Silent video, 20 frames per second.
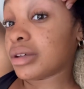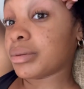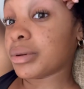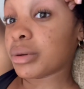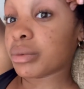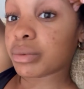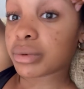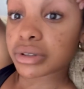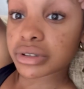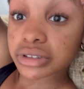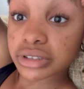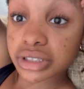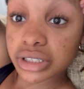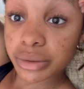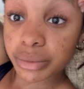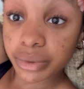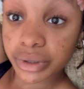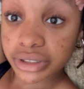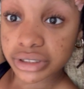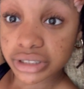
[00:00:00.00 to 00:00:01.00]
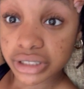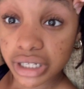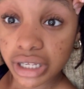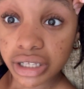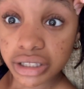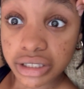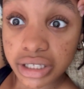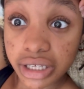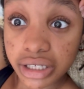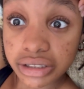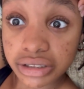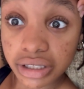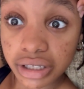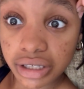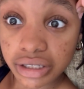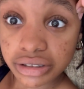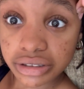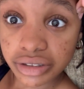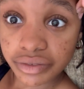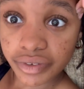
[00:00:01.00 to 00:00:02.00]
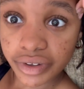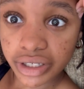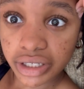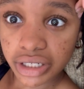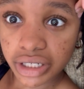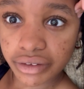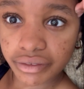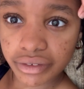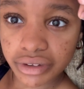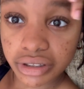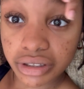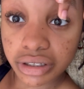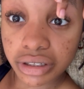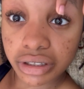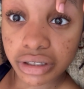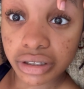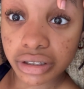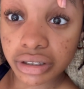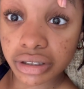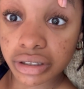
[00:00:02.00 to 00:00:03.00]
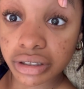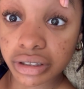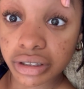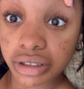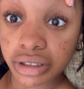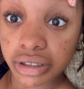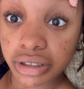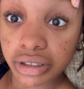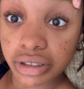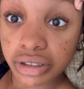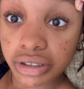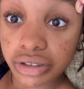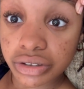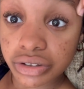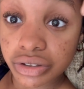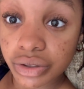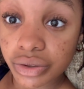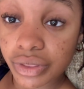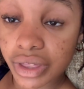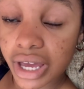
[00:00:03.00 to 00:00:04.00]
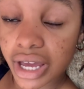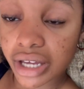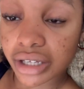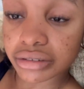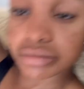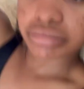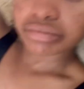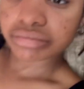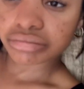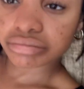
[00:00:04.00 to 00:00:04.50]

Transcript: but we'll see where today takes us, if I can even do that.